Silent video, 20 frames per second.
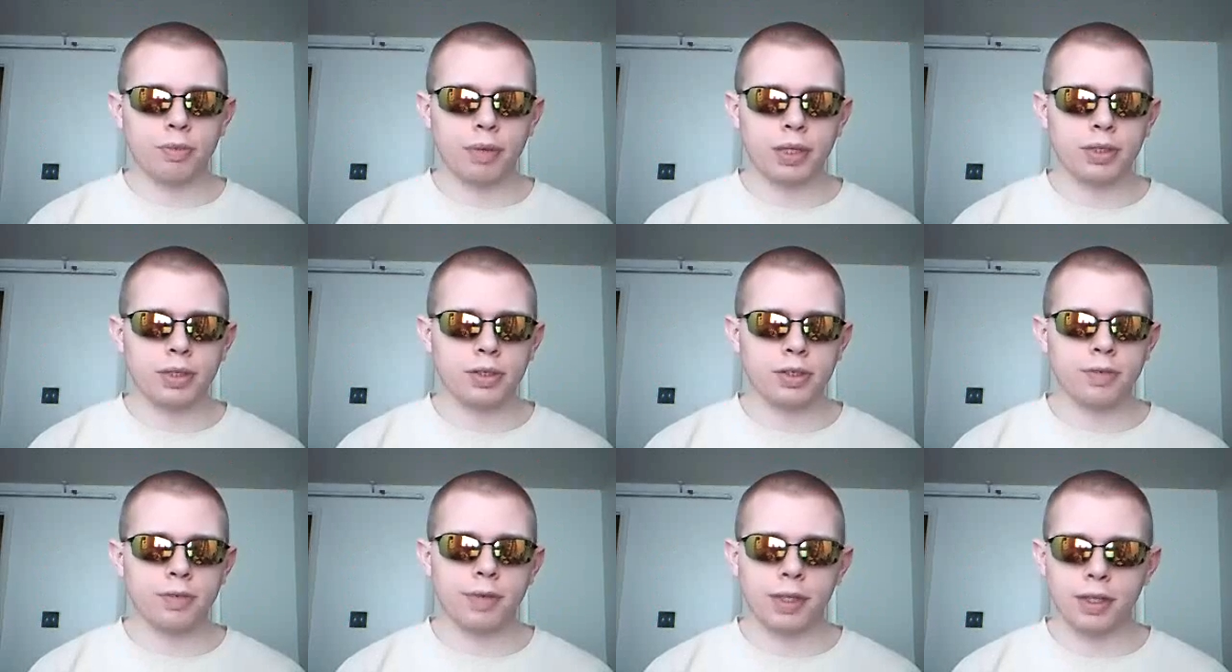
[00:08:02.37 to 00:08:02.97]
on the
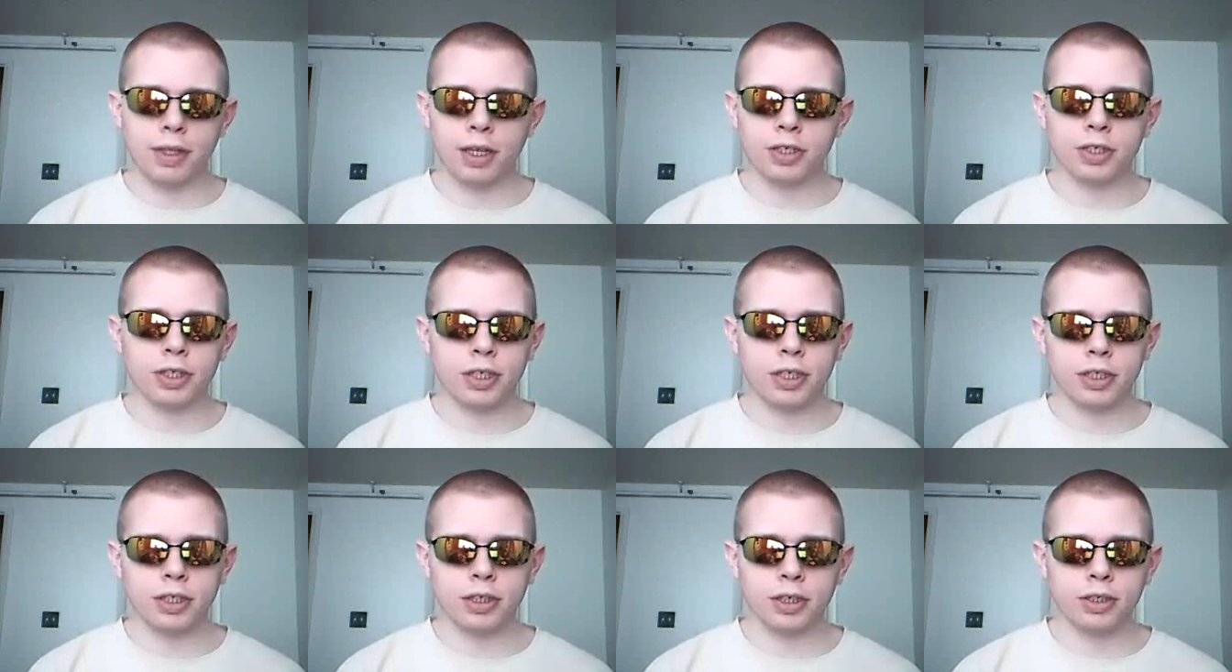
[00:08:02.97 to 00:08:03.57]
basis of a
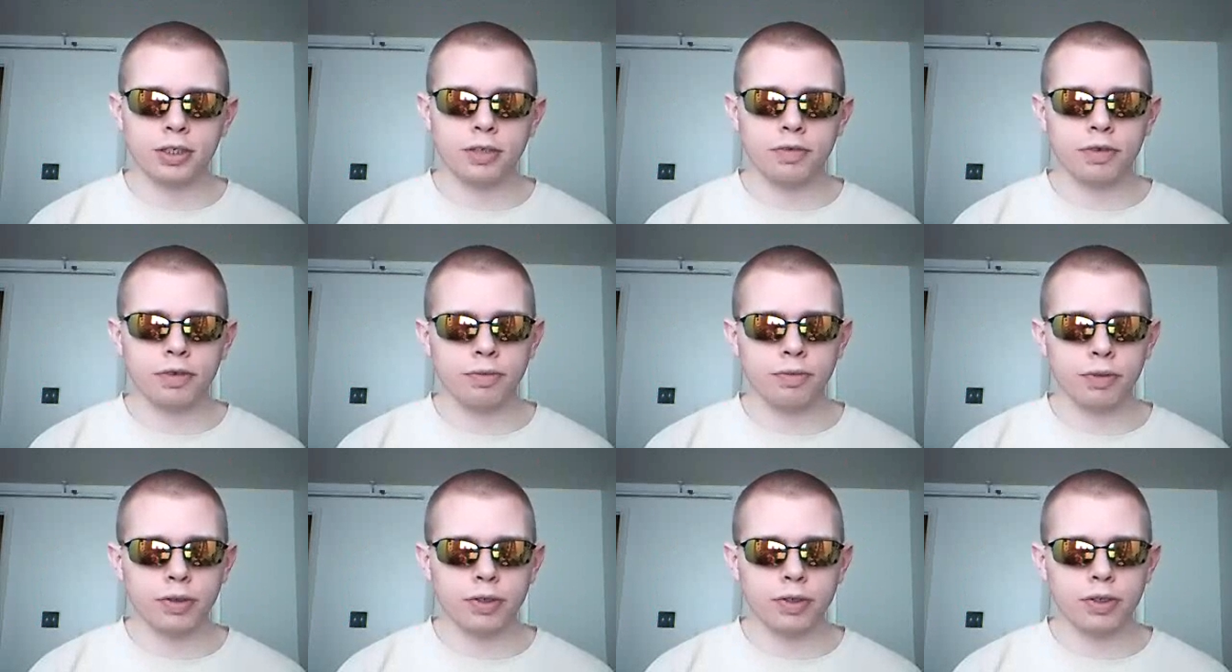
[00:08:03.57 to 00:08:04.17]
logically inductive
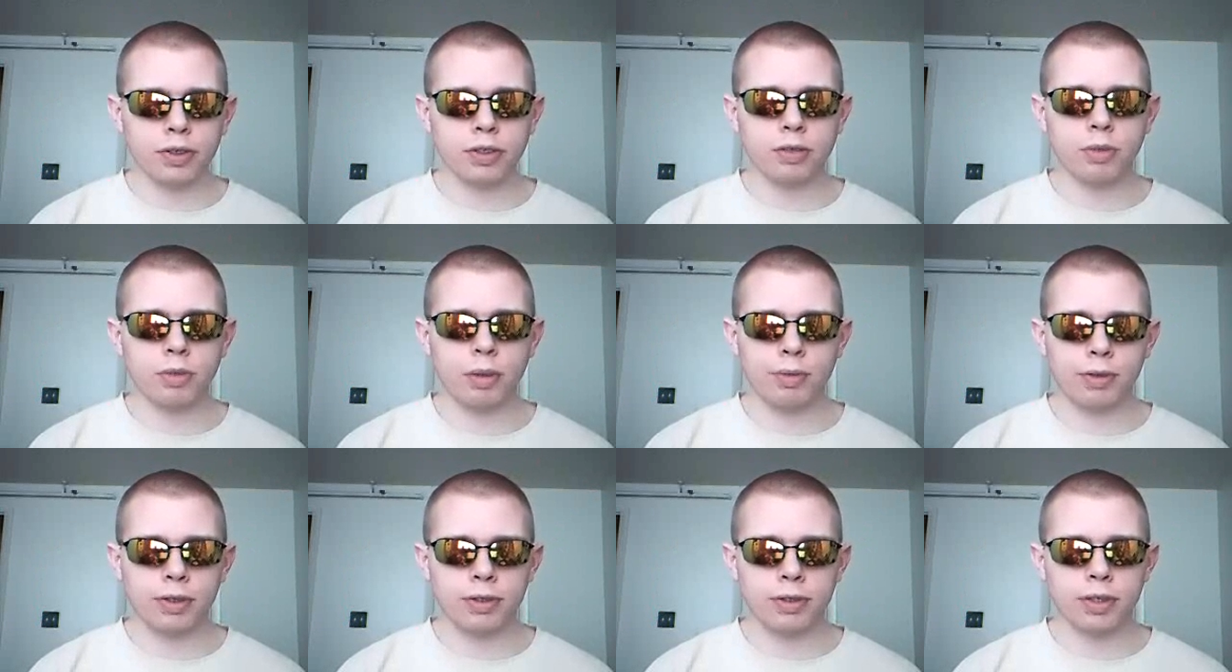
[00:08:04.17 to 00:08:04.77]
convergence of
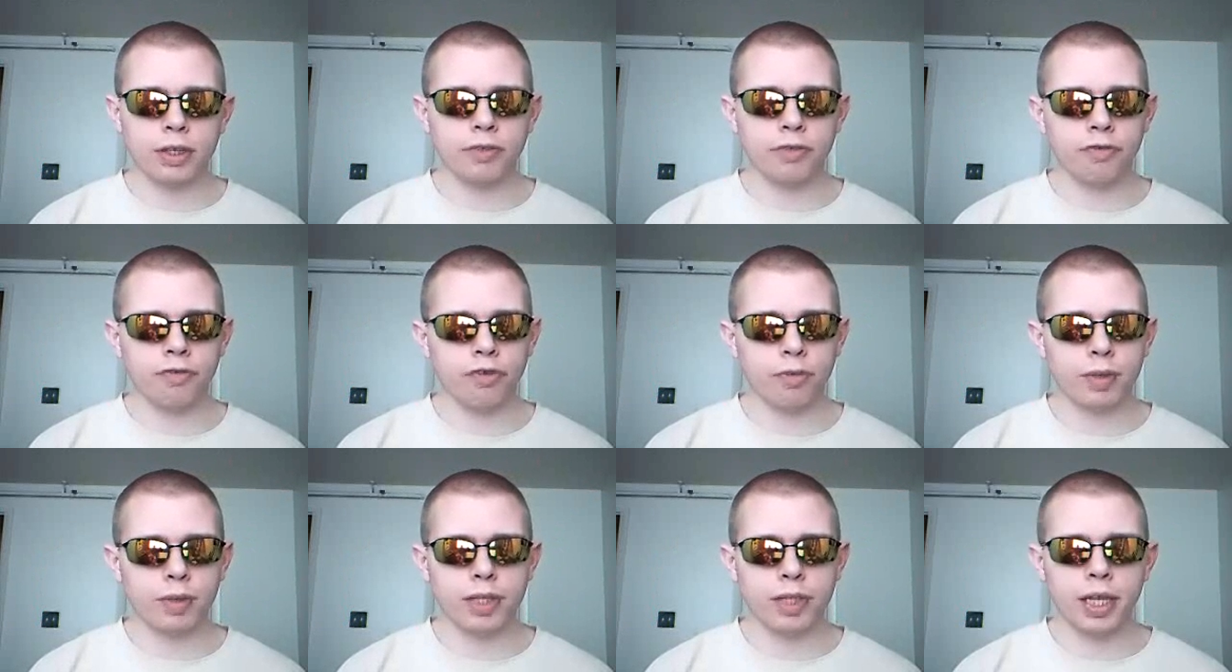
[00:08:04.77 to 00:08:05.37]
evidence as
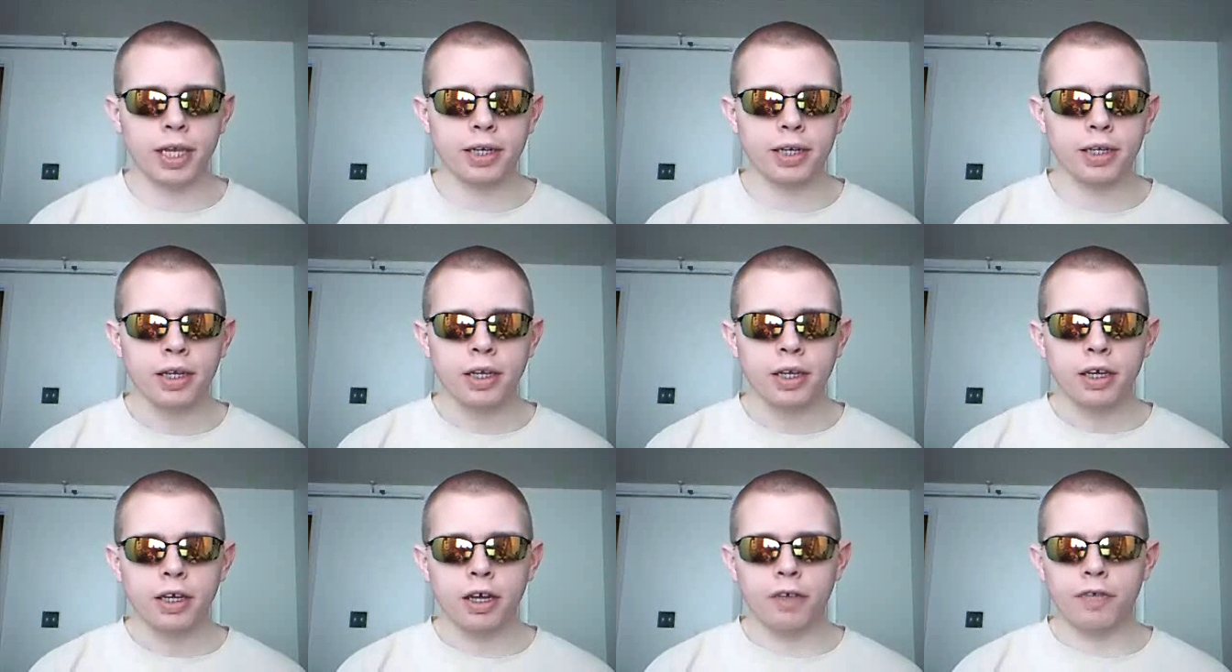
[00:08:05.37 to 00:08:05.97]
firm as that
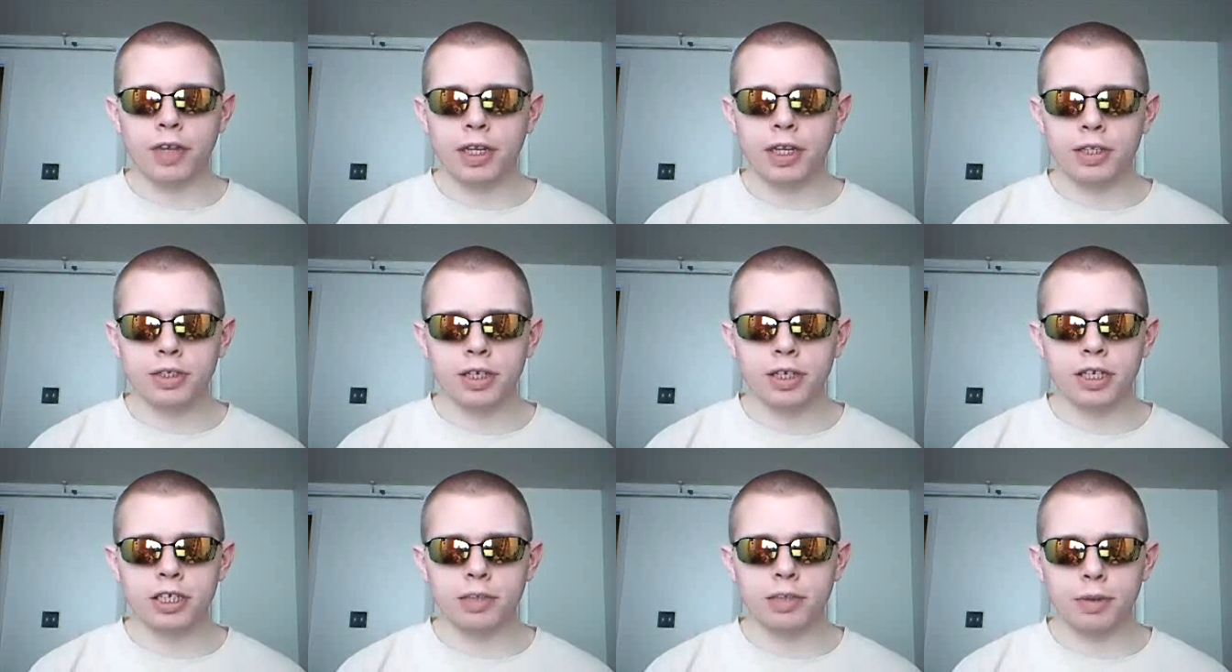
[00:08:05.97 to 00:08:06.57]
of any
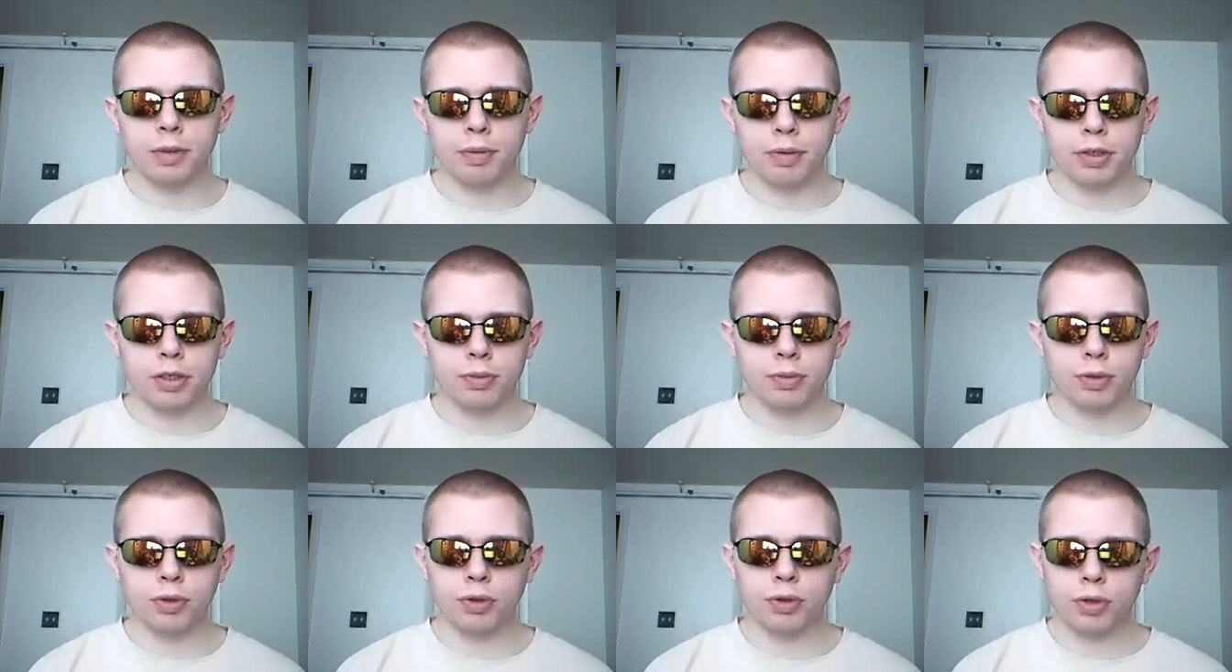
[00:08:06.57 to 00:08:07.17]
scientific
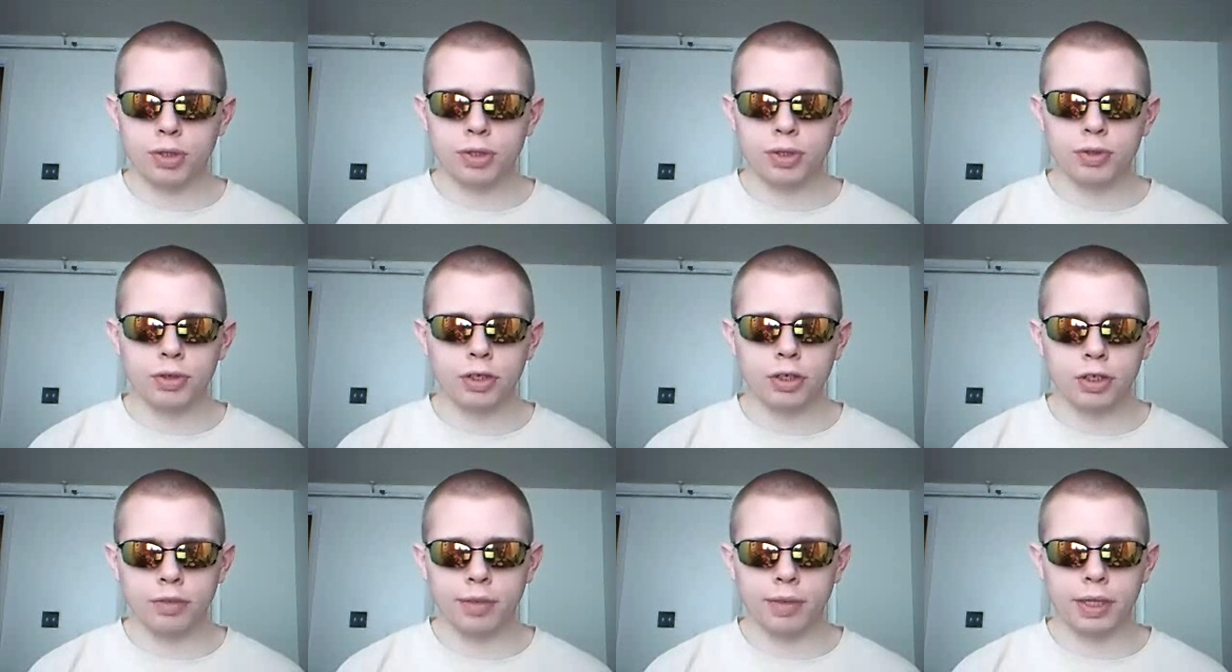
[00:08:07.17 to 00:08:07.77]
principle or
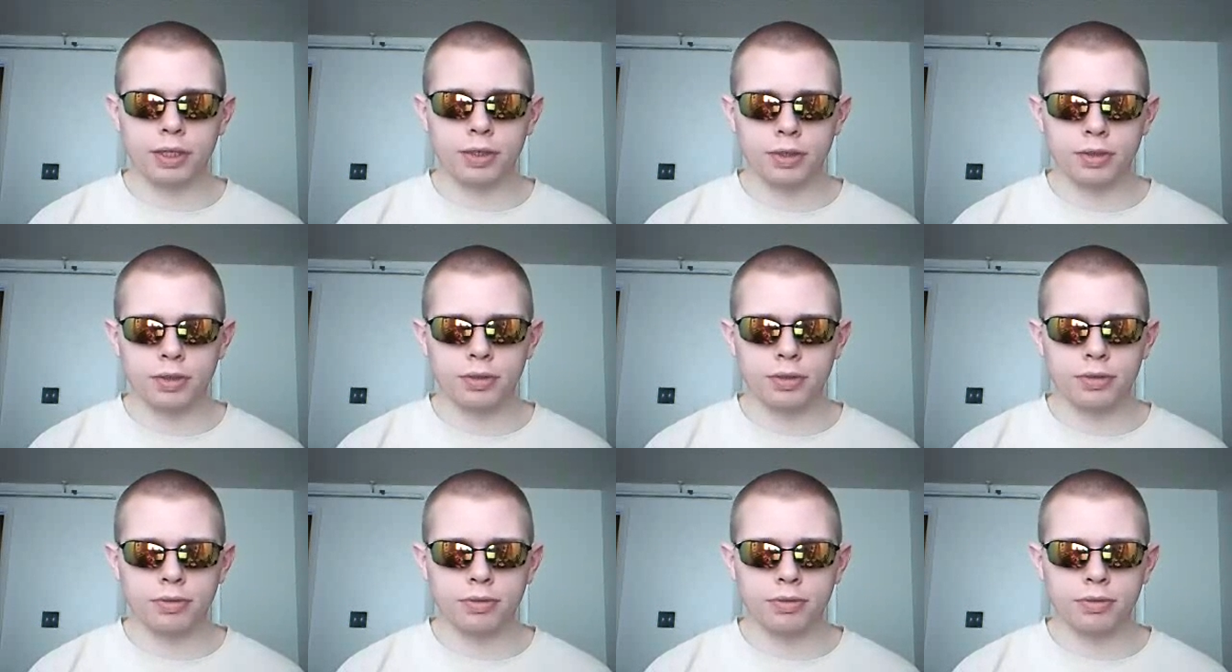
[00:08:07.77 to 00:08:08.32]
historical event.